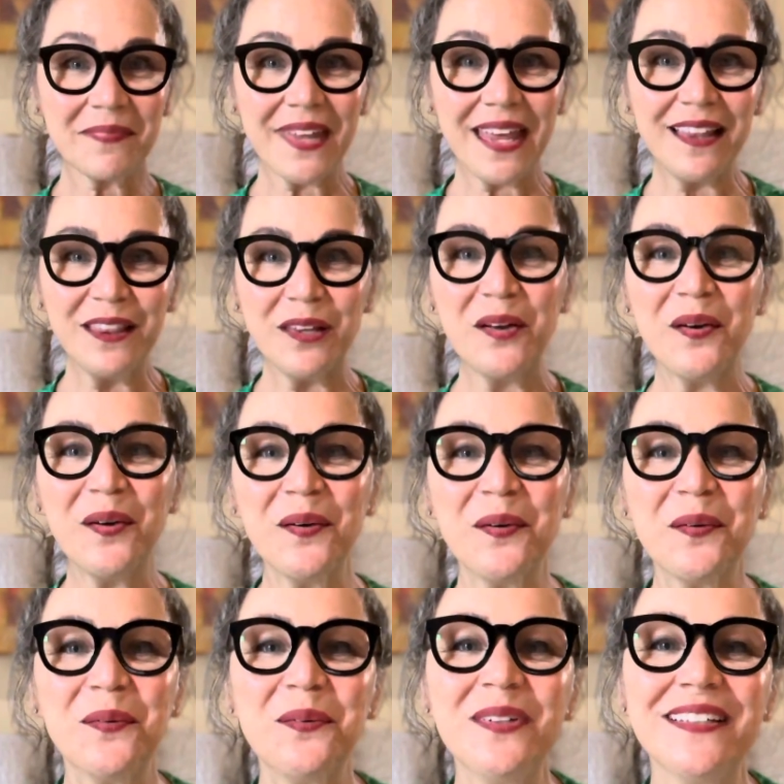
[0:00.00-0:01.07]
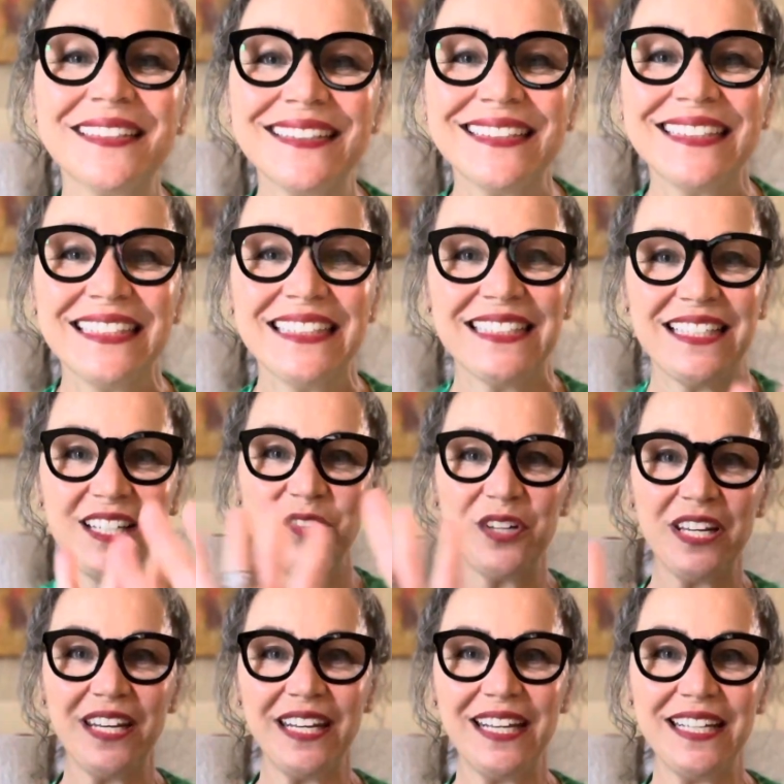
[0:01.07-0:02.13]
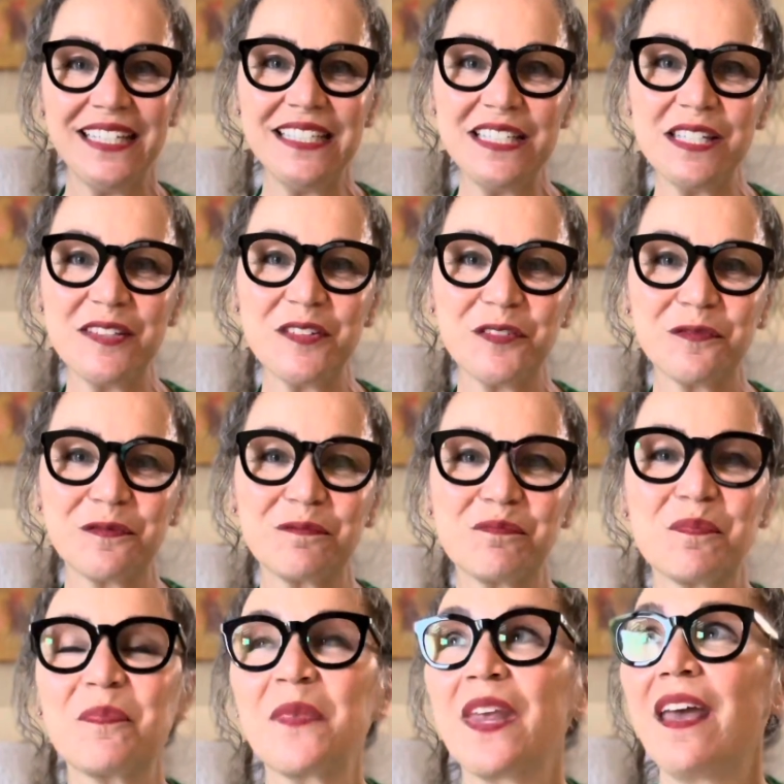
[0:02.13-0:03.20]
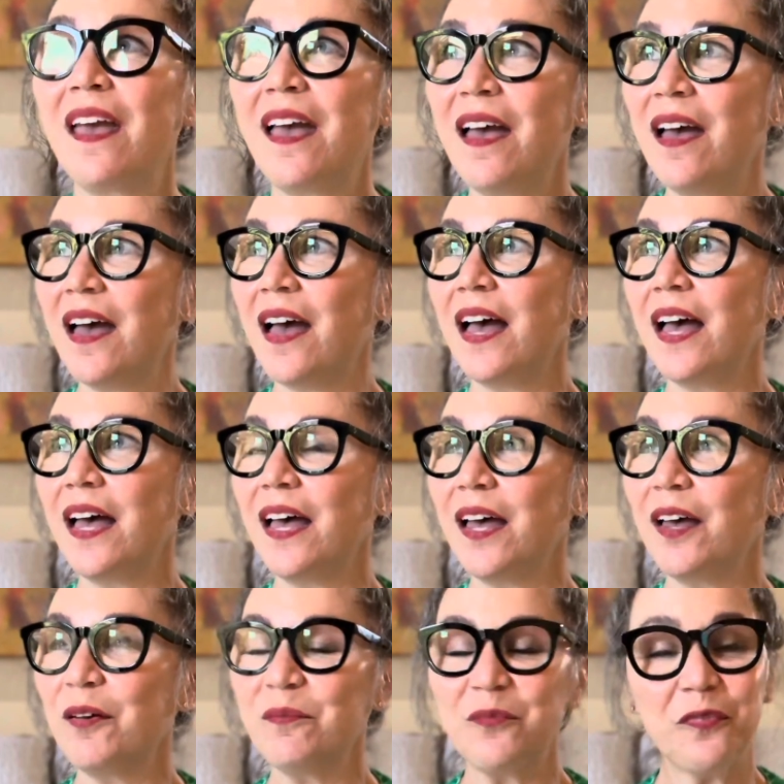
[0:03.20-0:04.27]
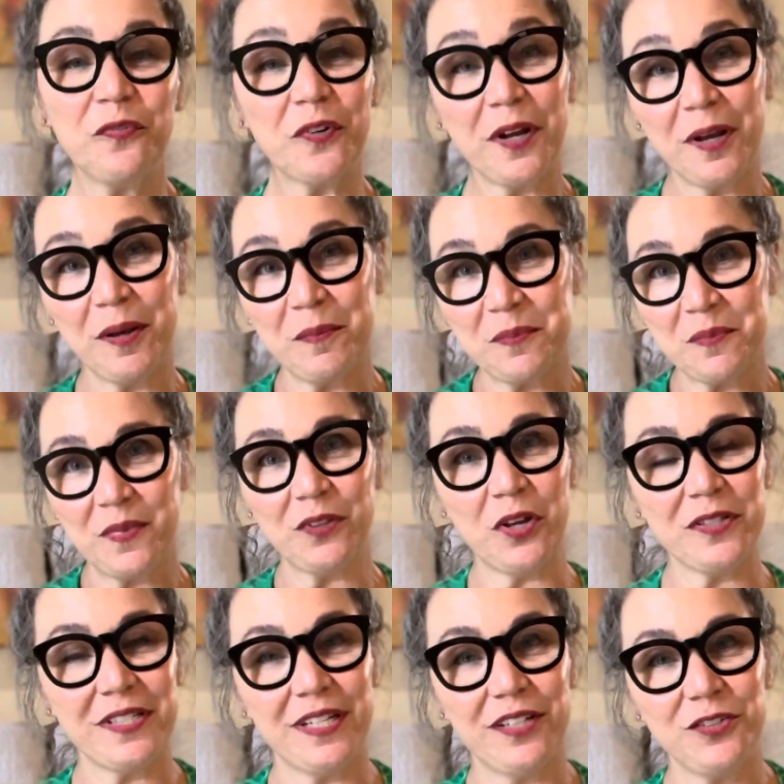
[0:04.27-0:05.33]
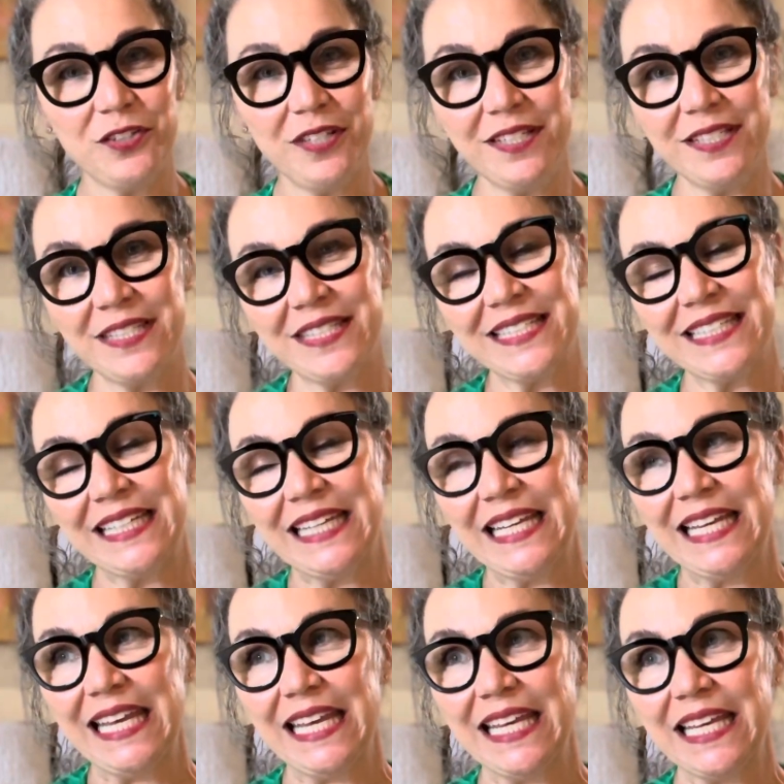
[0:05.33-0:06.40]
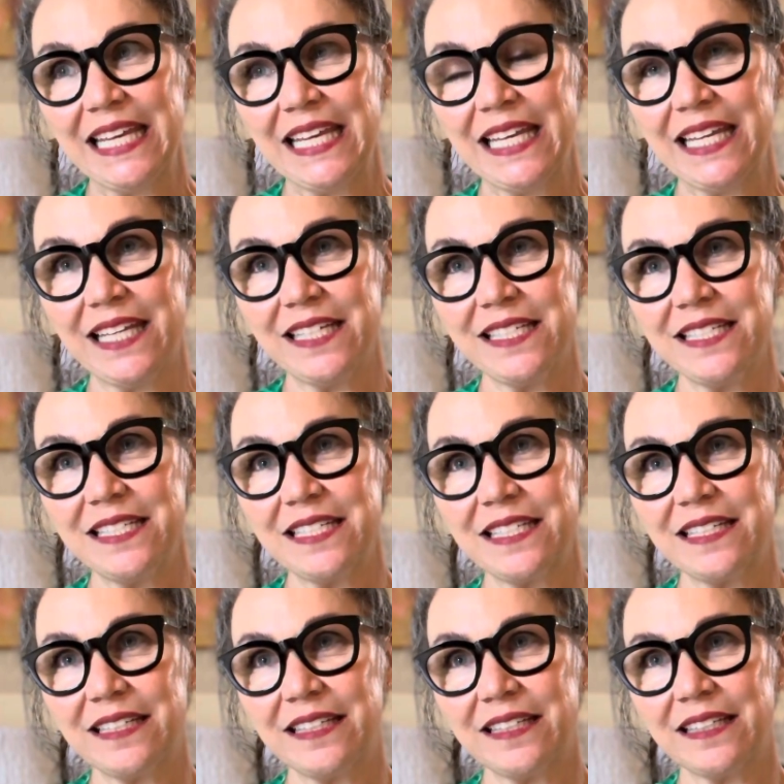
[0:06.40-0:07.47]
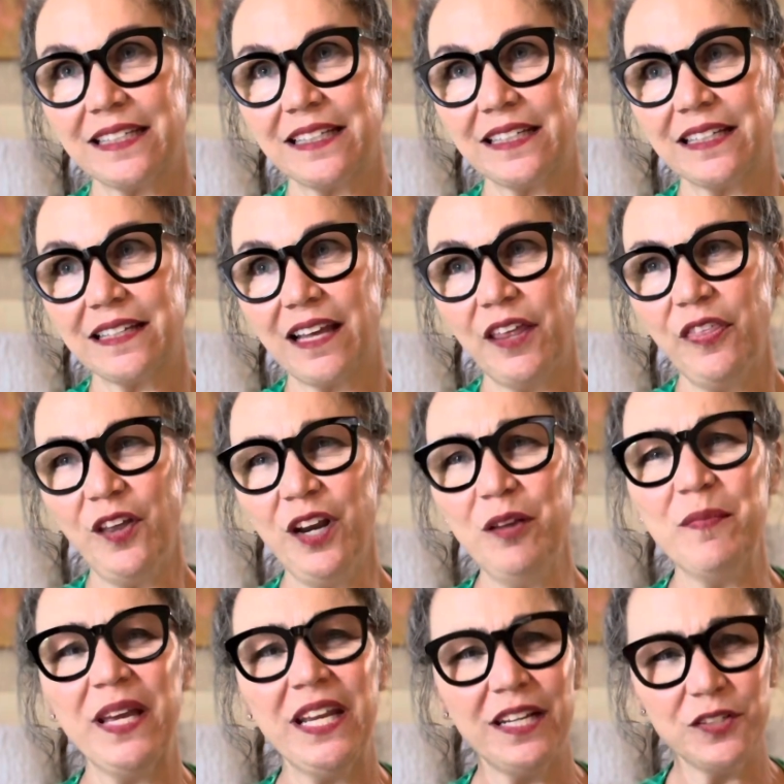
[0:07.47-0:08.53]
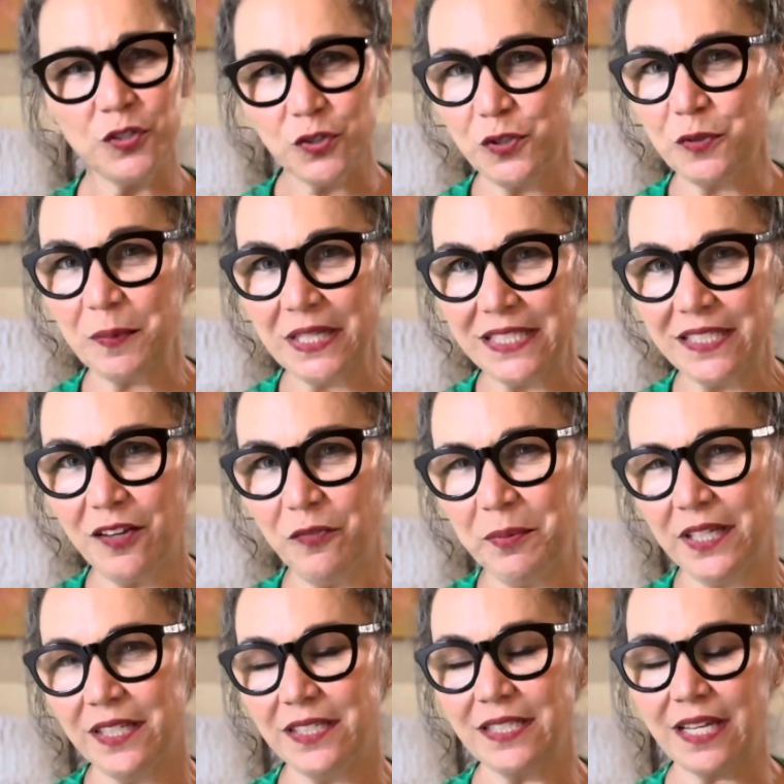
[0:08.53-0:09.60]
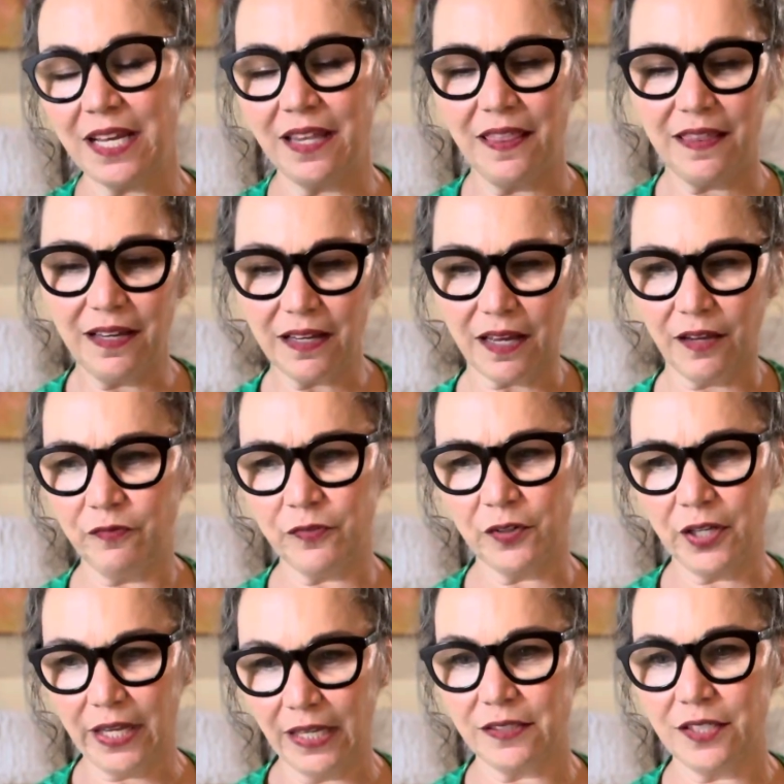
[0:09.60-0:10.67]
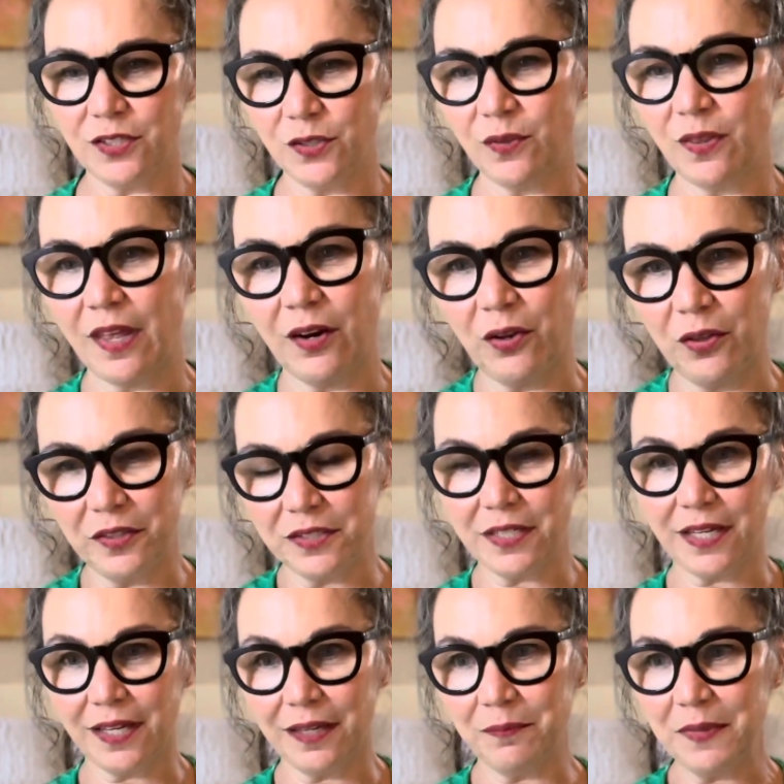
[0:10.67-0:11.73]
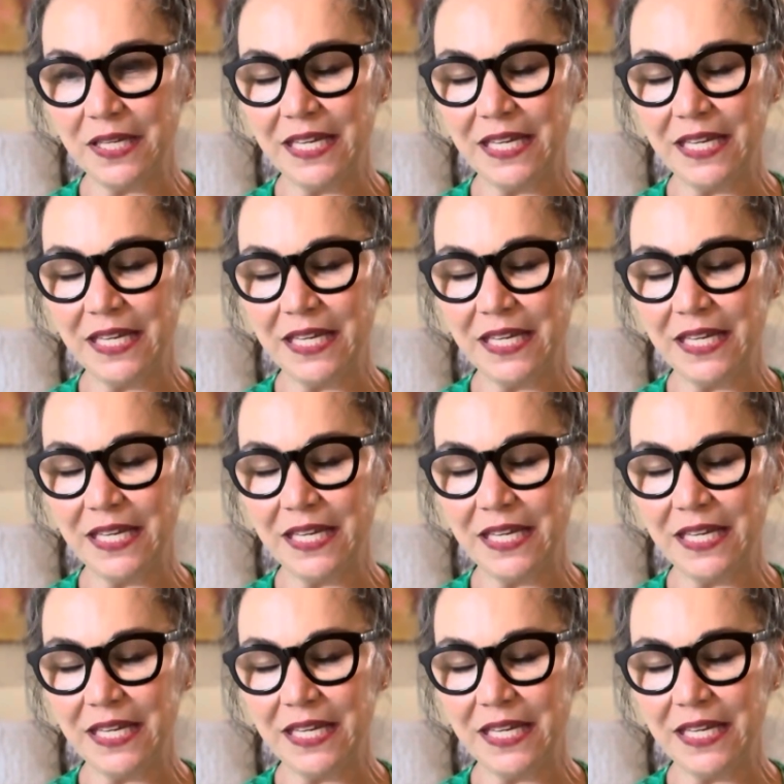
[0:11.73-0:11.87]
Hello, greetings from Los Angeles, and I thought I might introduce myself because I think I forget to do that all the time.